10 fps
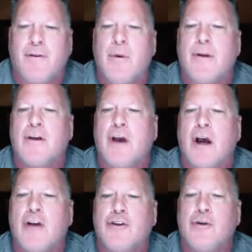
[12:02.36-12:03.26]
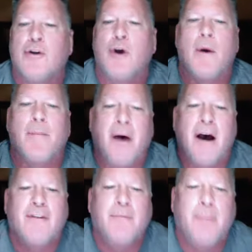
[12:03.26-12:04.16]
going to cause you to go
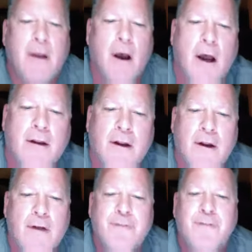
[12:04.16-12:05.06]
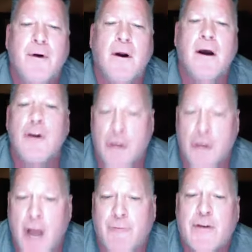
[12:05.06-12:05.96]
above and beyond for uh, your
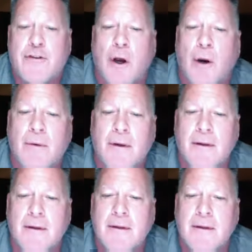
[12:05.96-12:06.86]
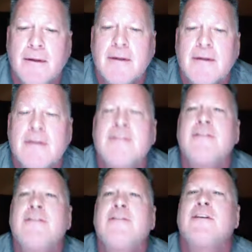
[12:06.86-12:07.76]
comfort zone
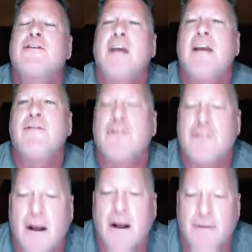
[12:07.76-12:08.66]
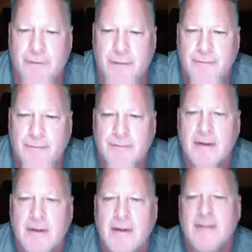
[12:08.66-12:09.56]
to save yourself?
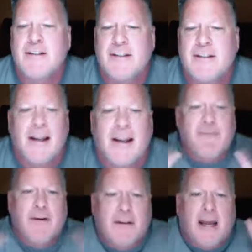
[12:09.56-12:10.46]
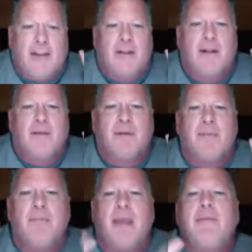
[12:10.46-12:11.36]
This isn't life or death,
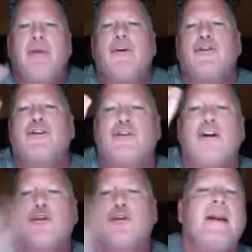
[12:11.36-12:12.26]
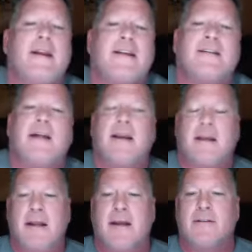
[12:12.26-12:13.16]
but maybe we should start treating this like
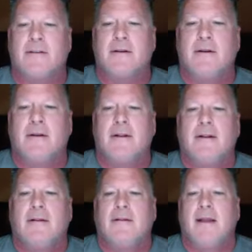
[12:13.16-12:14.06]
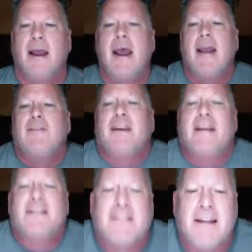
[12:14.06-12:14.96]
it is. Heck, if it
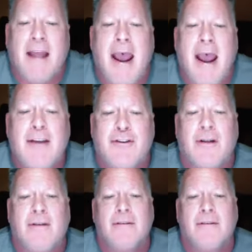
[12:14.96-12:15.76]
gets us into action